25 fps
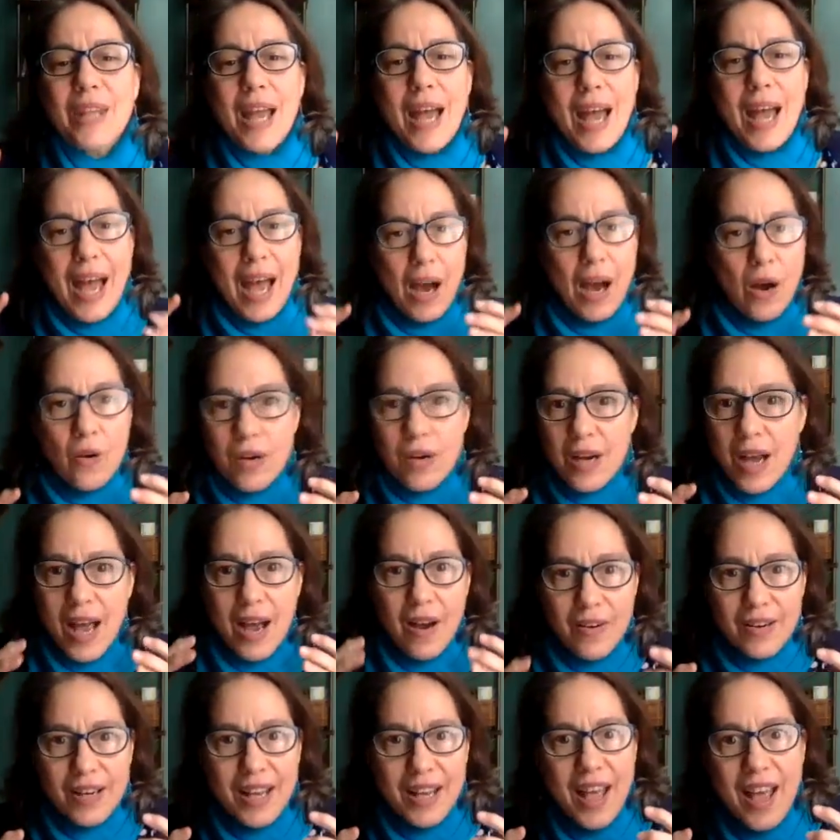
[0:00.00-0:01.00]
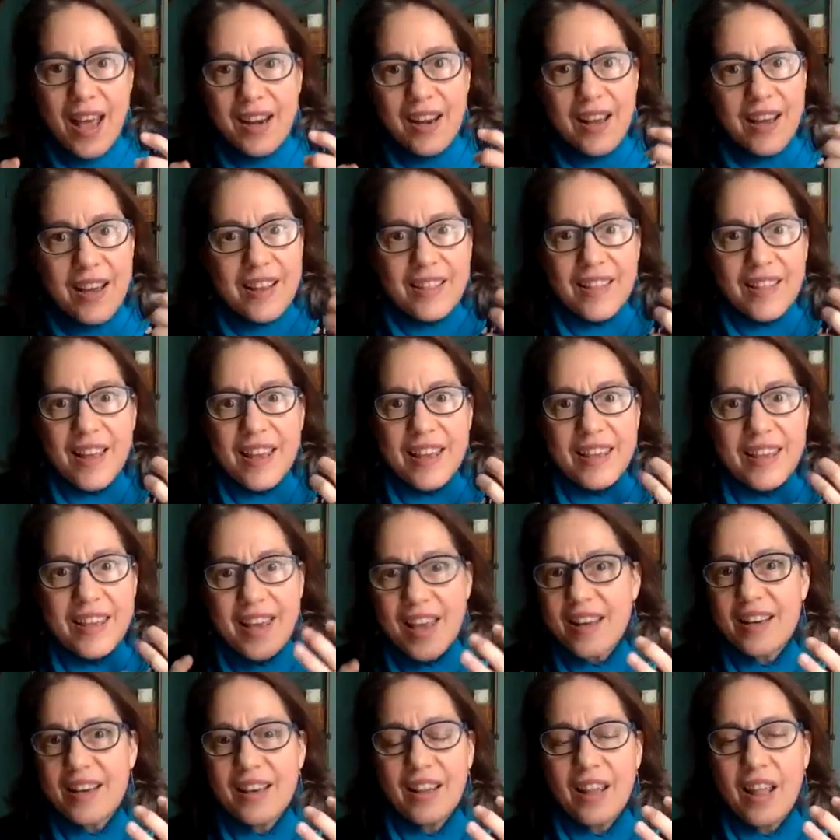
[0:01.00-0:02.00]
How can I
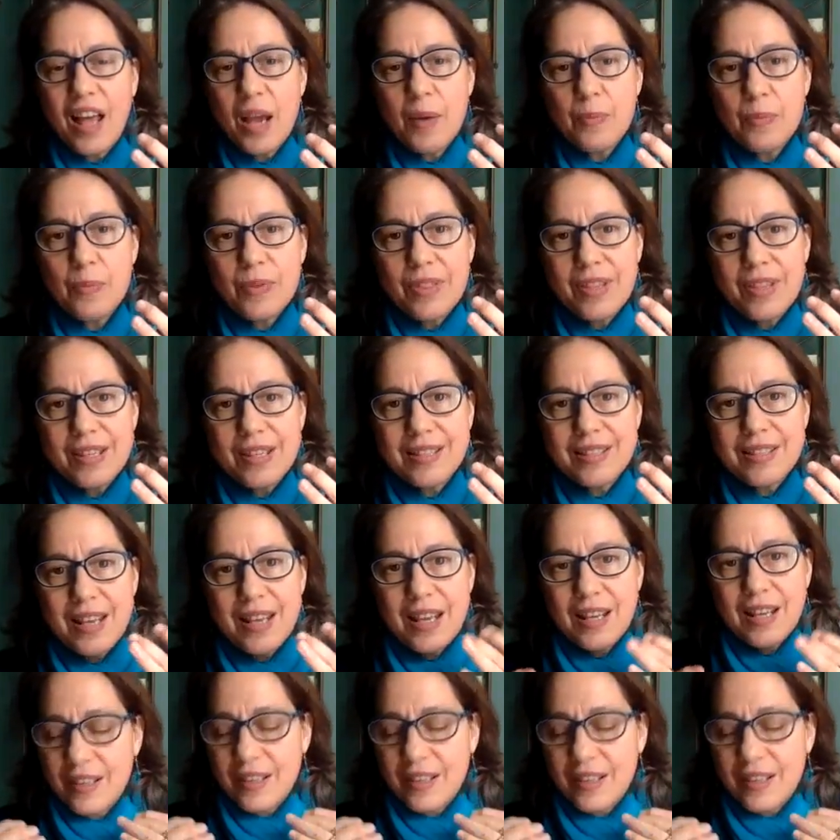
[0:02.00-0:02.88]
get in line with this thing?